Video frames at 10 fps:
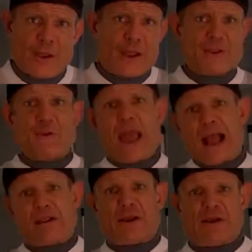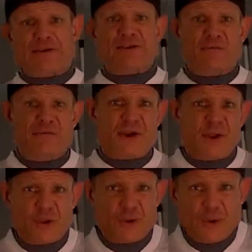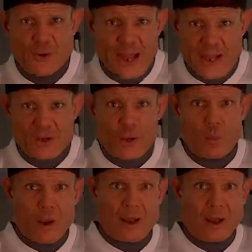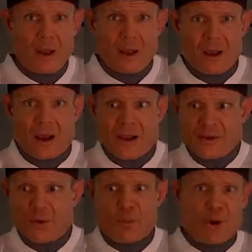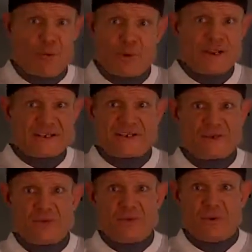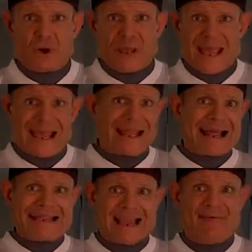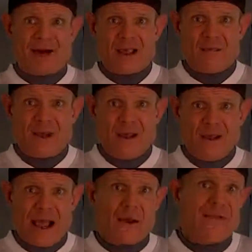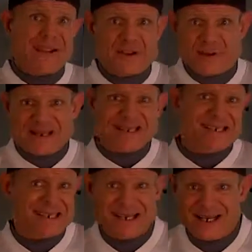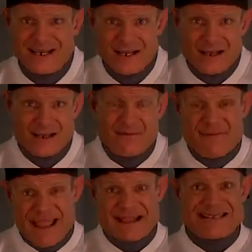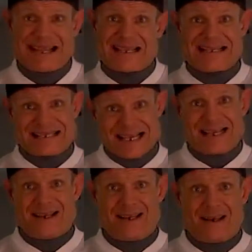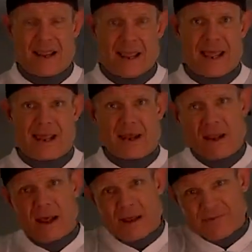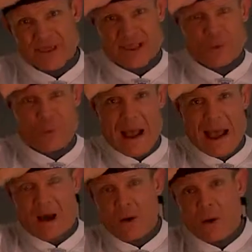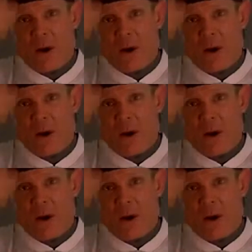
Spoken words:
And like you act like you're so fucking good, and you know what? You're burning bridges, dude. Okay, kind of like Dave Huckabee. I heard that he treats his fans like shit. And I'm thinking, wow.